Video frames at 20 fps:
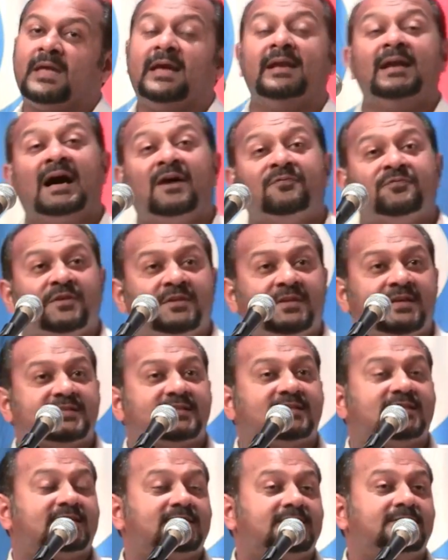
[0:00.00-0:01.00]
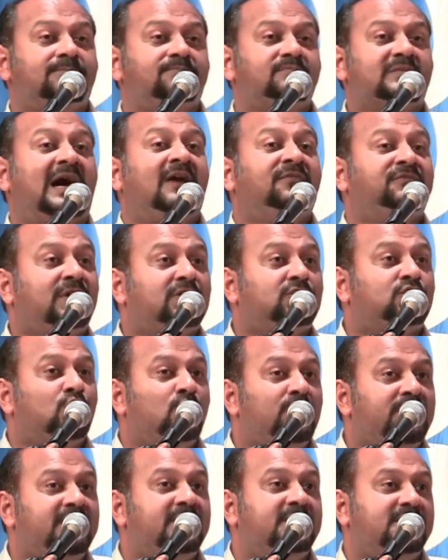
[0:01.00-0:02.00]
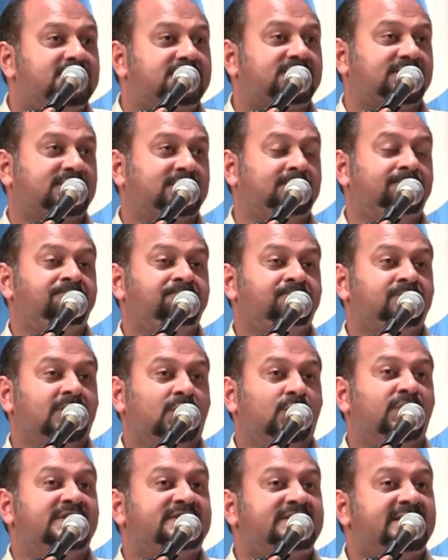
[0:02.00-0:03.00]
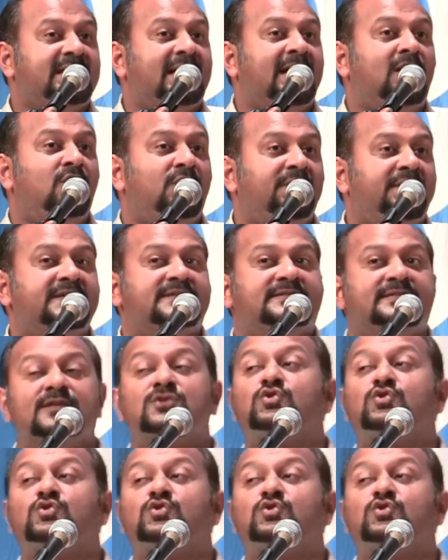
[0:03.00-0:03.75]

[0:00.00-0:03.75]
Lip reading: And after this, after 2 years, we see how it is.